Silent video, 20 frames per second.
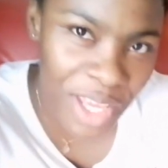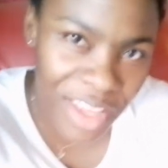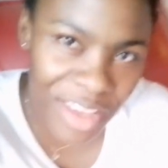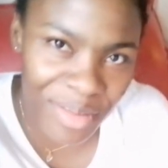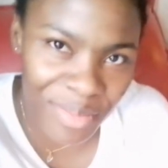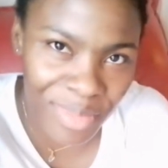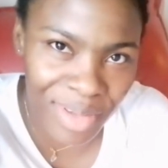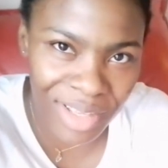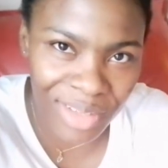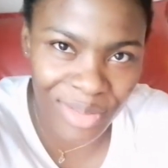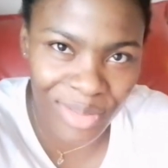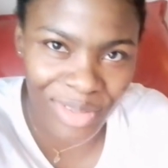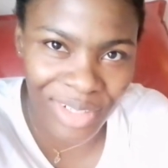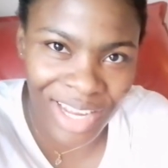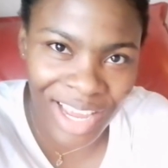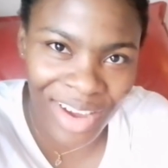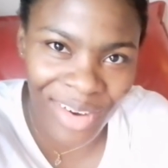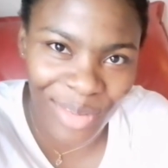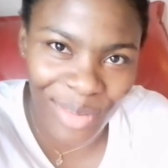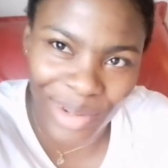paying me, so
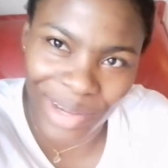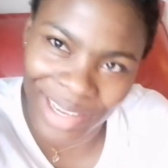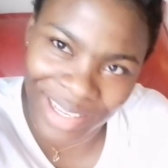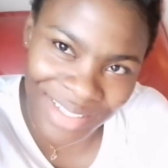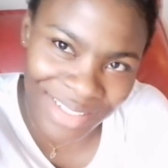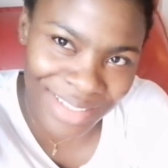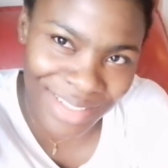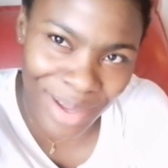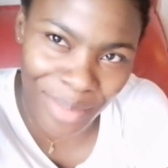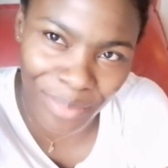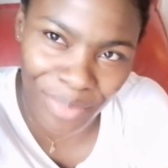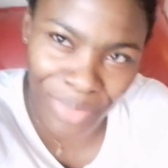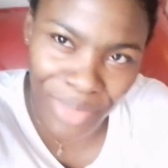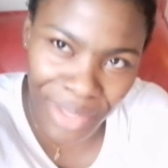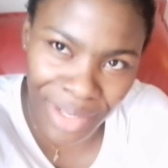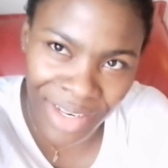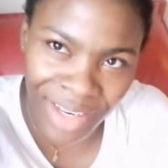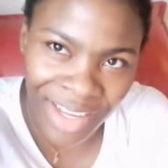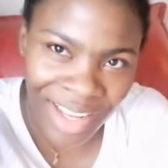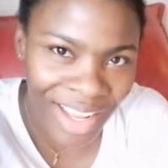that I will get
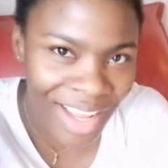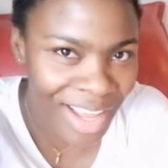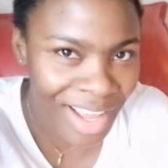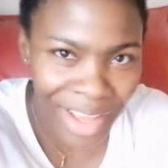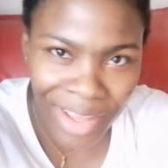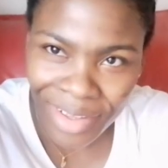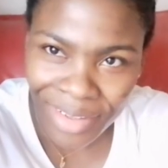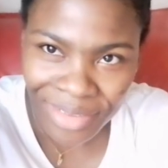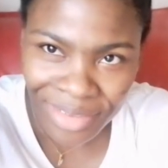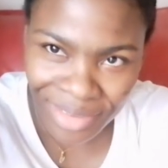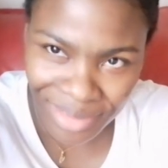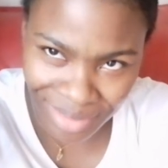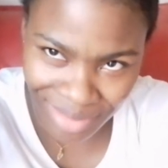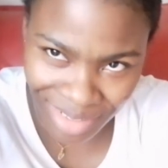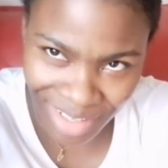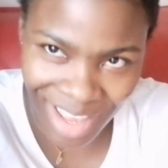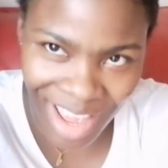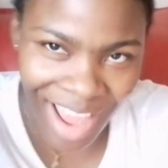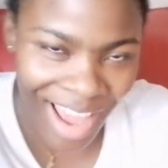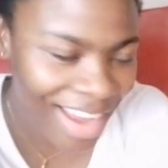something.
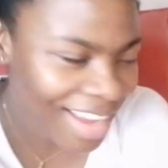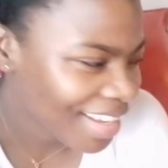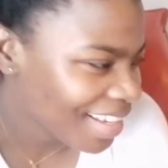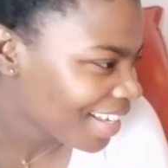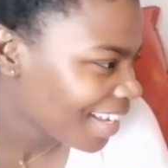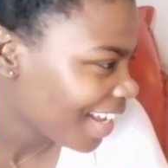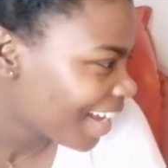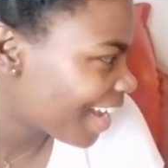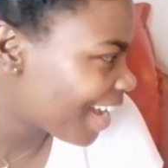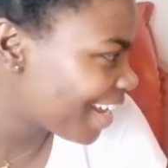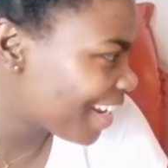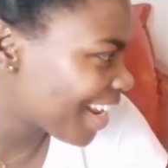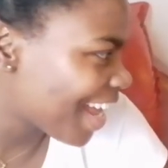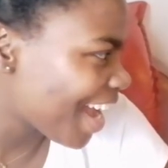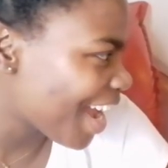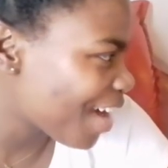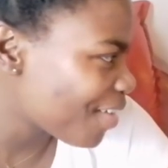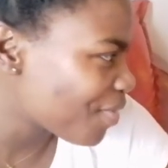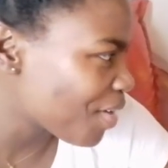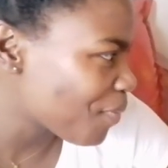Yeah, and
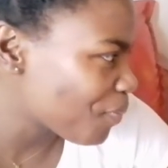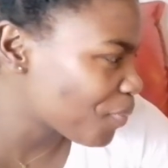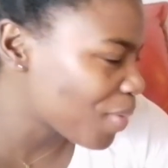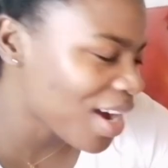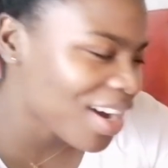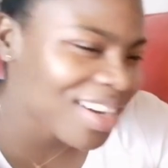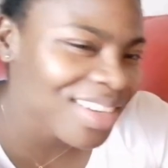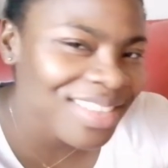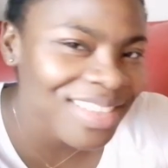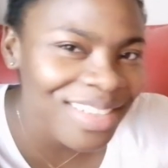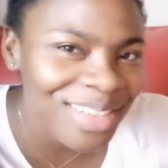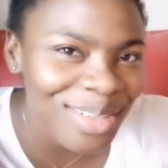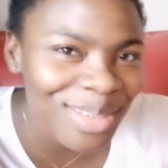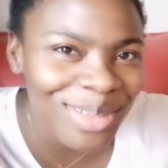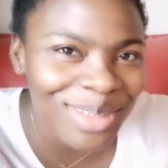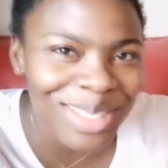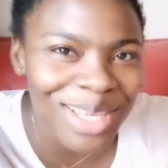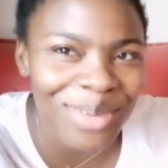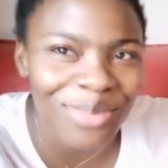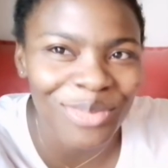I have a
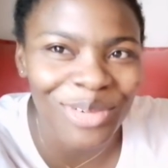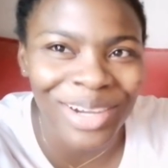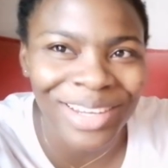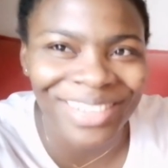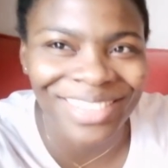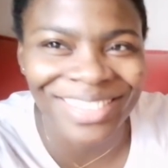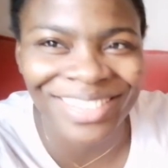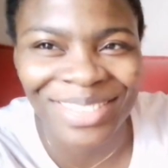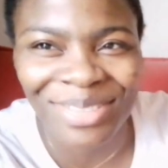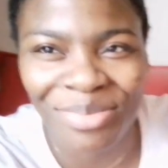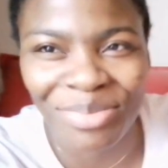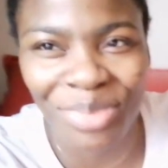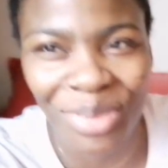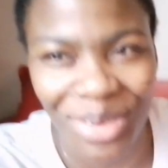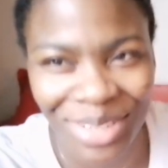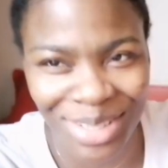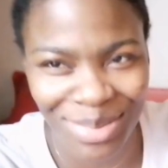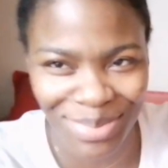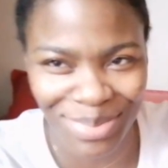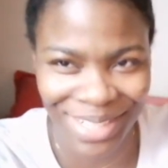parcel. Someone
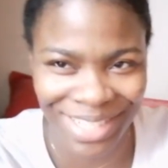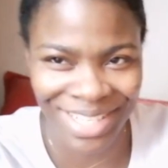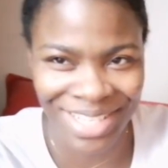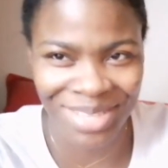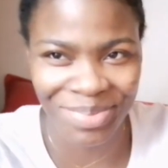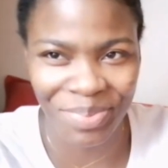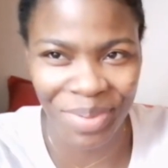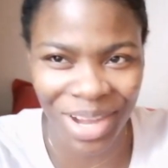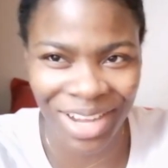brought me this